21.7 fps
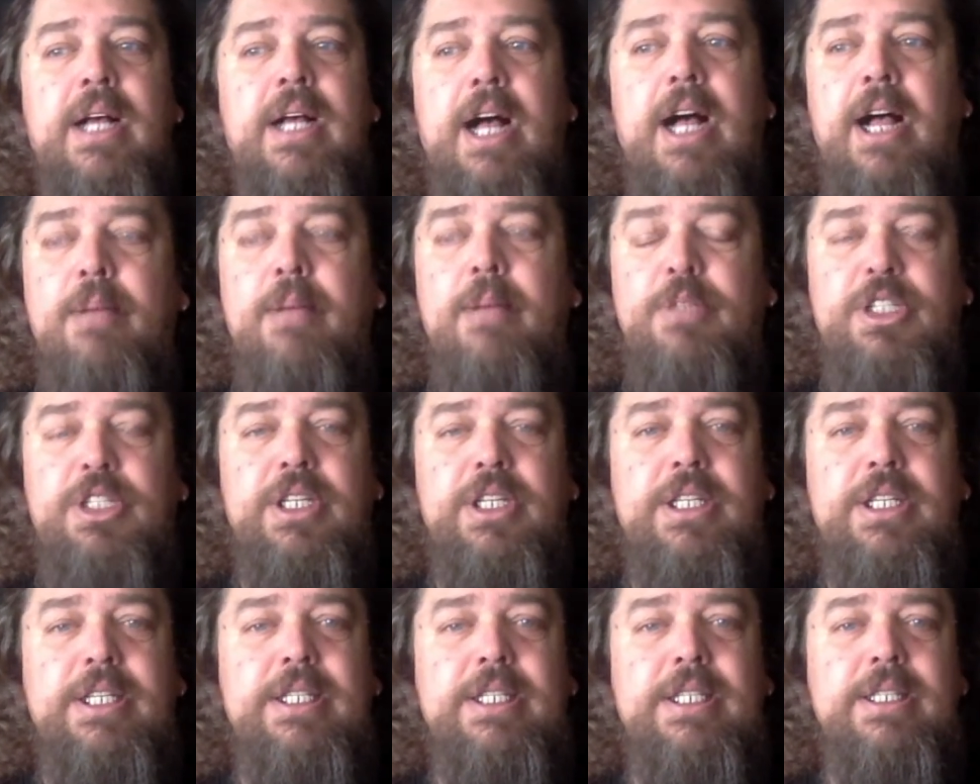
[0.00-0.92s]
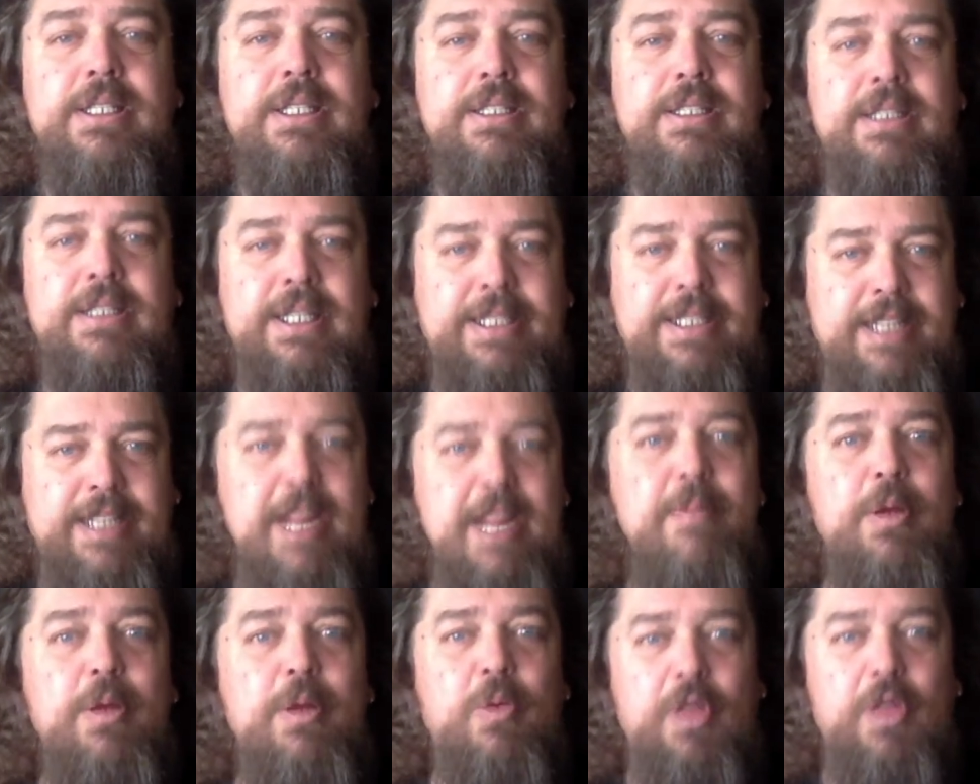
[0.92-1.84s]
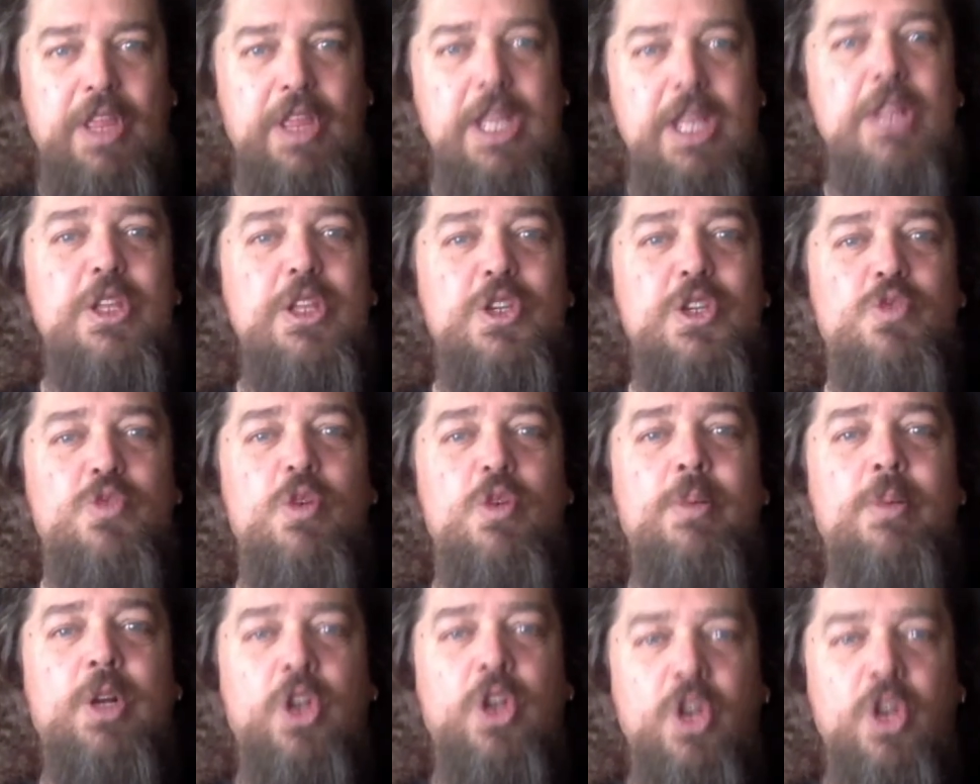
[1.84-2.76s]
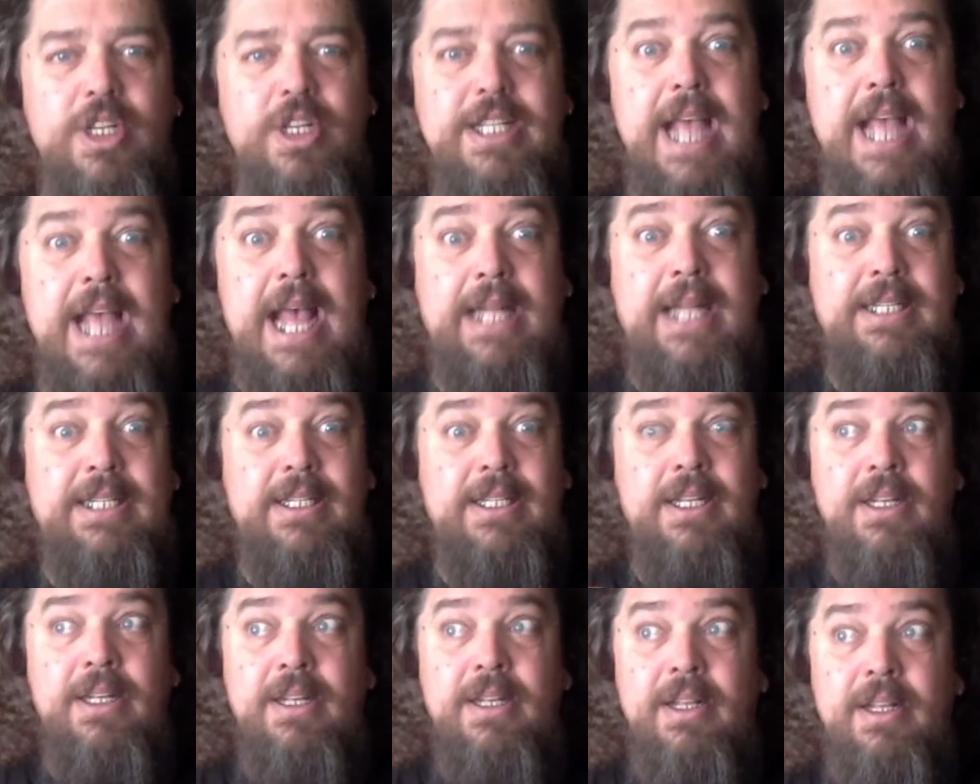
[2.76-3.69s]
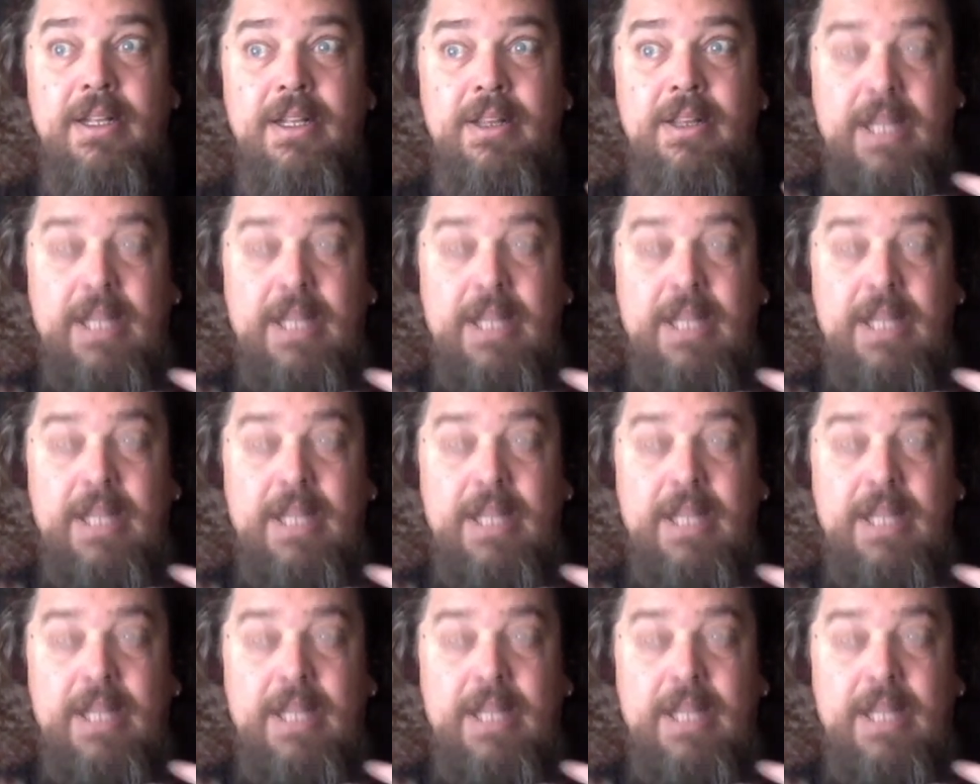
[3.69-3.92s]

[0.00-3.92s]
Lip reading: The demon within this woman looks at the